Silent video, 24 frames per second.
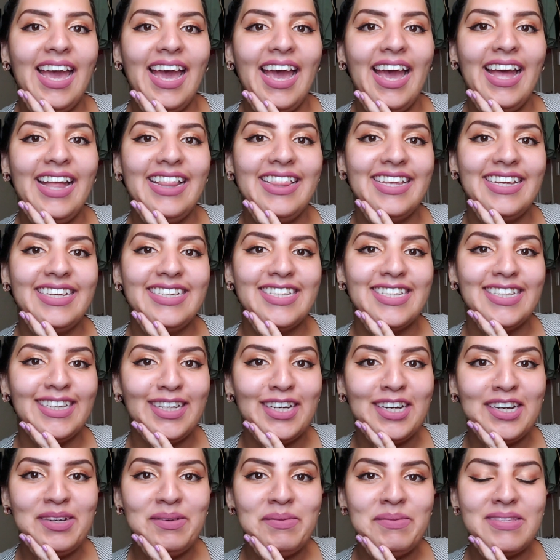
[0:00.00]
And then she
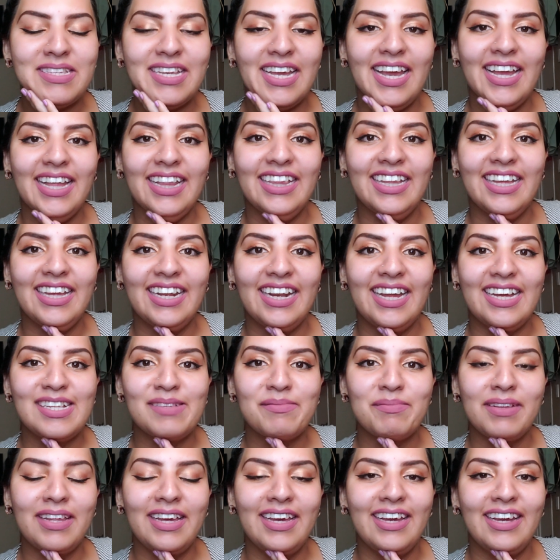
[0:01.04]
comes, and then
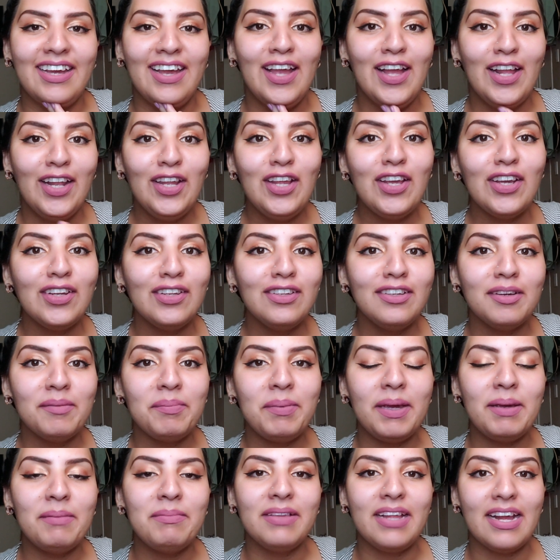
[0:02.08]
I'm like, look,
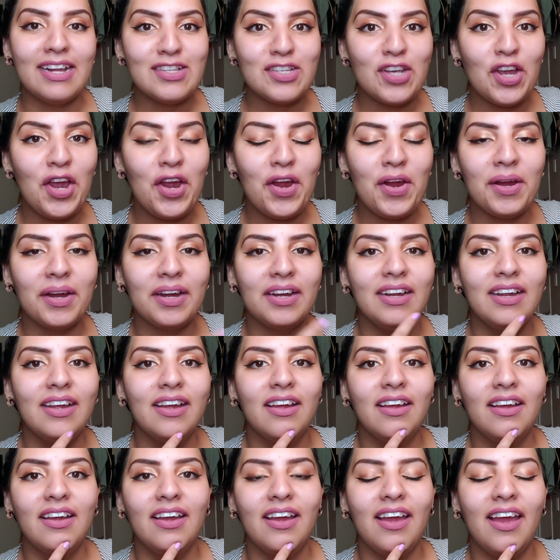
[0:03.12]
babe, that's her.
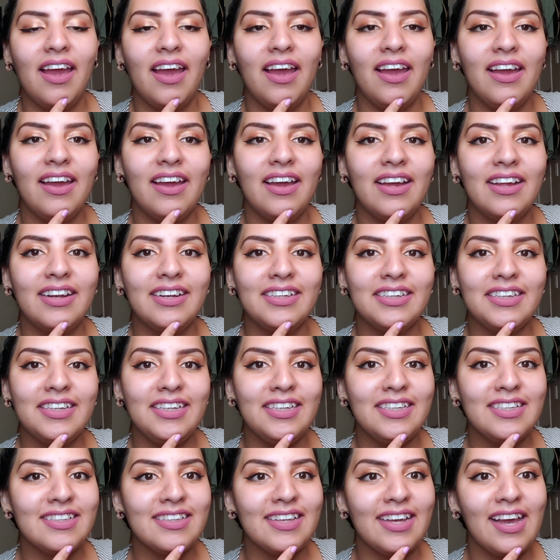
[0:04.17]
And
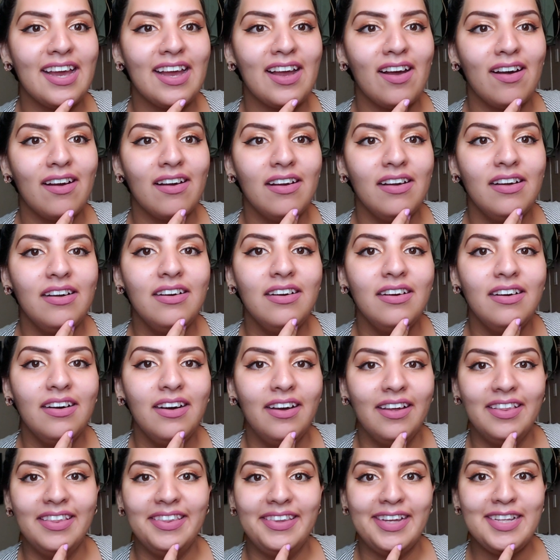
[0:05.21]
he's like, oh,
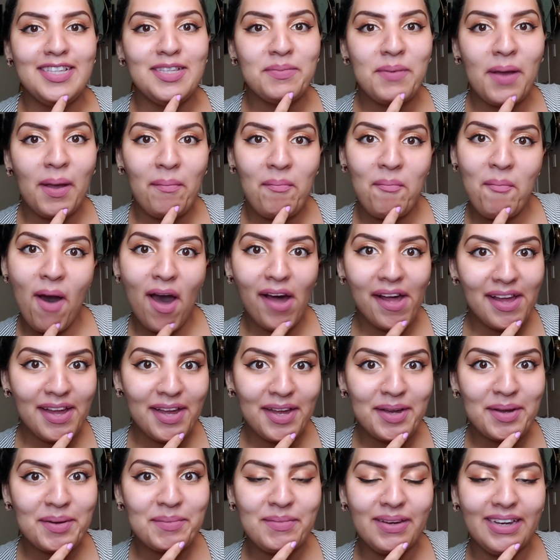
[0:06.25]
that's my
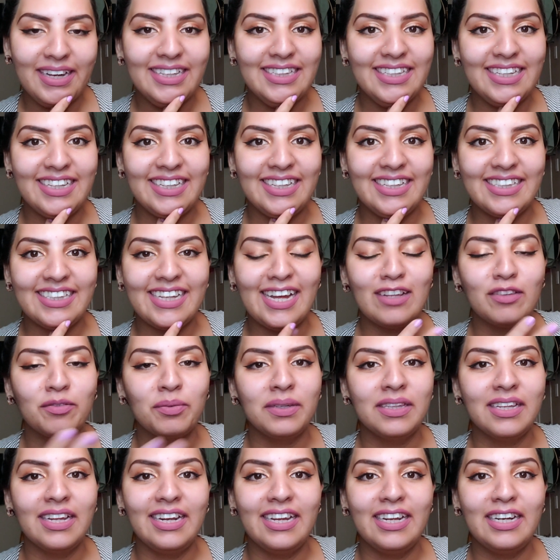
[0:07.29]
mom. And then that's
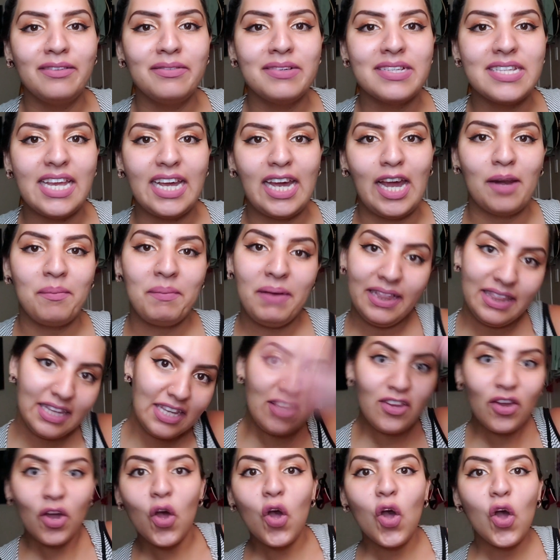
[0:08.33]
when the lady was like,
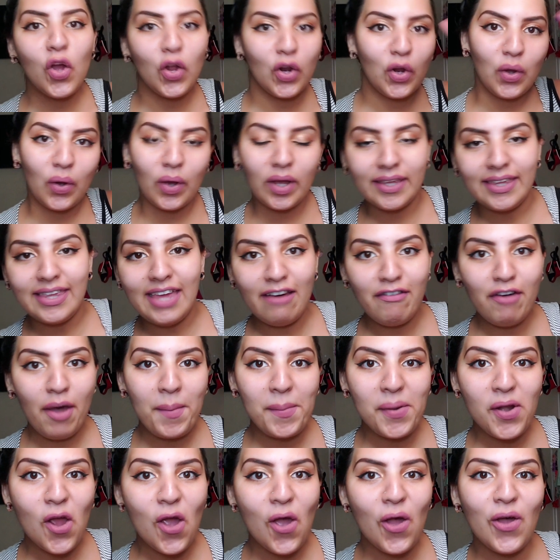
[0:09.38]
Armandillo, ya
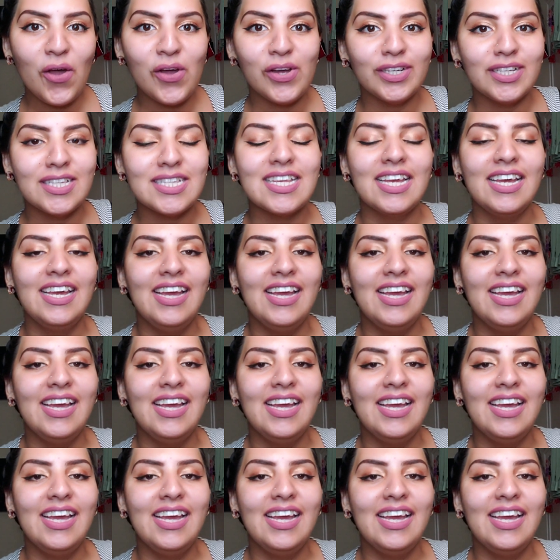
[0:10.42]
vámonos.